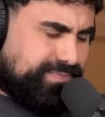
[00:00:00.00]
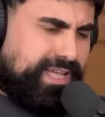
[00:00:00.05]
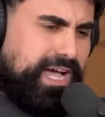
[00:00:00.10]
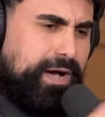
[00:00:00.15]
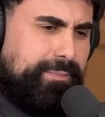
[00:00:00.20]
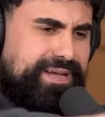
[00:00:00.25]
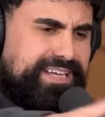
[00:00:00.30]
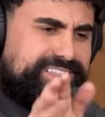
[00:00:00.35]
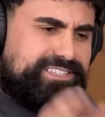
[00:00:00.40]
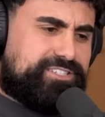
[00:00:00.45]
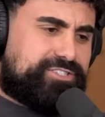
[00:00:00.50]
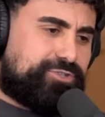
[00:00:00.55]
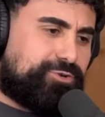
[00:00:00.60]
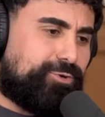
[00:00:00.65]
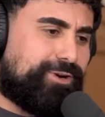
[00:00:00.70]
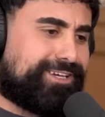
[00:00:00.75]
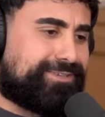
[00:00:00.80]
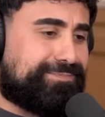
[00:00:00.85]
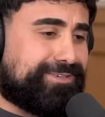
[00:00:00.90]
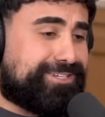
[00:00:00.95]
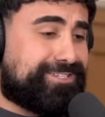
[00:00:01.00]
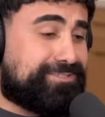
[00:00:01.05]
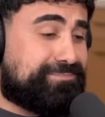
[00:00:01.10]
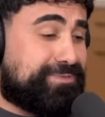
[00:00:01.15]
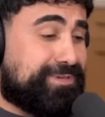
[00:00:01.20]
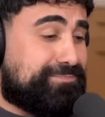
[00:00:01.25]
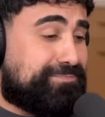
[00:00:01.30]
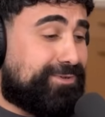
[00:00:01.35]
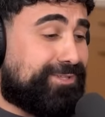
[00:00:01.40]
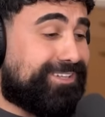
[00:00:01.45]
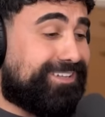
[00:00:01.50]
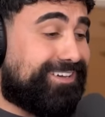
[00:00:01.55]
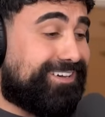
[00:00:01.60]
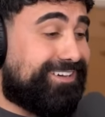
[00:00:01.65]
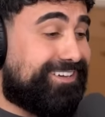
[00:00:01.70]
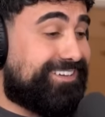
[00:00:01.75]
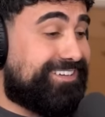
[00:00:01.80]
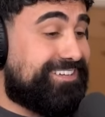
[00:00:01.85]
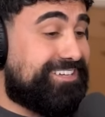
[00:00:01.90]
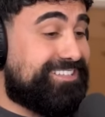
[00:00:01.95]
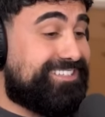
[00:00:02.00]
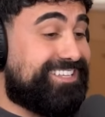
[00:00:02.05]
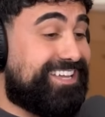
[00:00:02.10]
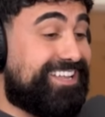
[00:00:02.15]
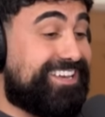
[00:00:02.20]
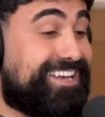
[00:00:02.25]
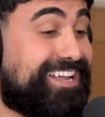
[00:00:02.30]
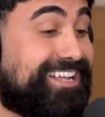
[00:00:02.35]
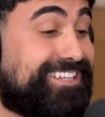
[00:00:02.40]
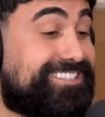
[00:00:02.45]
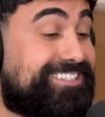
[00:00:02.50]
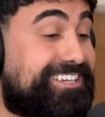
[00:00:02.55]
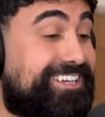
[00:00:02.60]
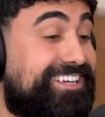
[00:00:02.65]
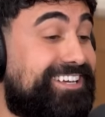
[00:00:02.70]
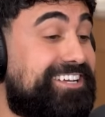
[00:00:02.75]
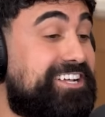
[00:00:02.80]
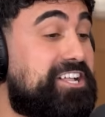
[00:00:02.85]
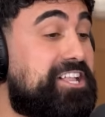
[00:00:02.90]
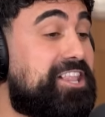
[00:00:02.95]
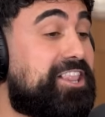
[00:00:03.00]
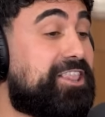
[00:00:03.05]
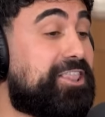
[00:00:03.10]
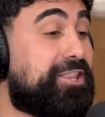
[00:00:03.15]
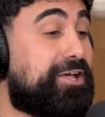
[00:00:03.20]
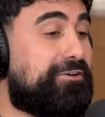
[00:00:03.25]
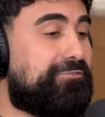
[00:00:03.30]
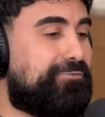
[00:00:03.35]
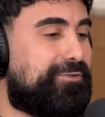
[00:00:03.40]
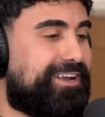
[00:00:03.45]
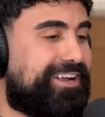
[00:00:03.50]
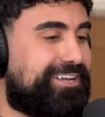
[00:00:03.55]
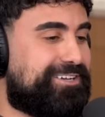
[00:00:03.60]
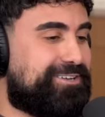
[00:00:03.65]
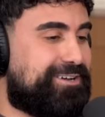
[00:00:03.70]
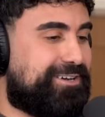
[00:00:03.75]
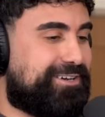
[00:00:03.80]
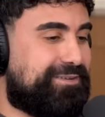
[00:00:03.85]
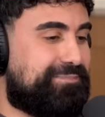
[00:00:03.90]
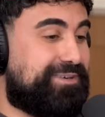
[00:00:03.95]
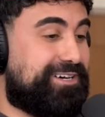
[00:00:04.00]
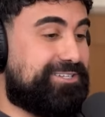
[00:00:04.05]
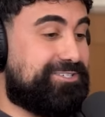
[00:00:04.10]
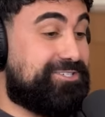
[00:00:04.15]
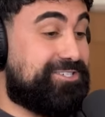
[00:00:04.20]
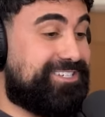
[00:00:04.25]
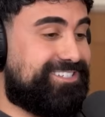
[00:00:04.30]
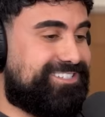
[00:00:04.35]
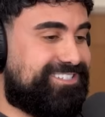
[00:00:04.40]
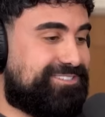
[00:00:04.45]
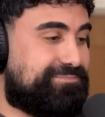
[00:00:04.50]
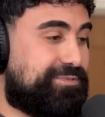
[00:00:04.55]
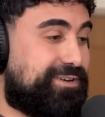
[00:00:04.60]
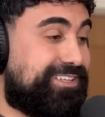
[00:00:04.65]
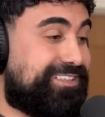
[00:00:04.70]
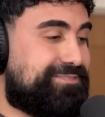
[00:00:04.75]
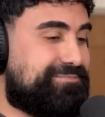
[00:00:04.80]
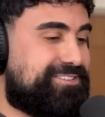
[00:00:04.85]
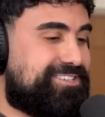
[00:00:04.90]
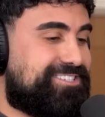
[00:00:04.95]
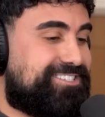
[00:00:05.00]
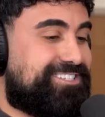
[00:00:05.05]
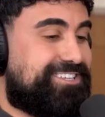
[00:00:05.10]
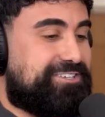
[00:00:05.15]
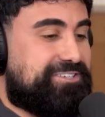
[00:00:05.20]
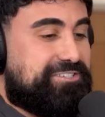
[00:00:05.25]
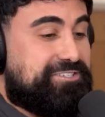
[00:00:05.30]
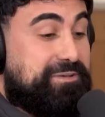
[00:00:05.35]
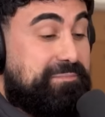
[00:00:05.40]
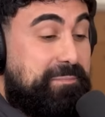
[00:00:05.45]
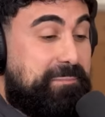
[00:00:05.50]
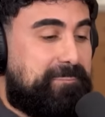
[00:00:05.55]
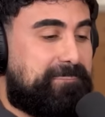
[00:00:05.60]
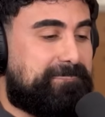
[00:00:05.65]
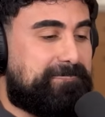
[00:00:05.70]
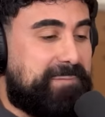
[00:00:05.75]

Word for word: I'll make this quick because people tend not to love when I talk about Jesus, but let me just tell you something.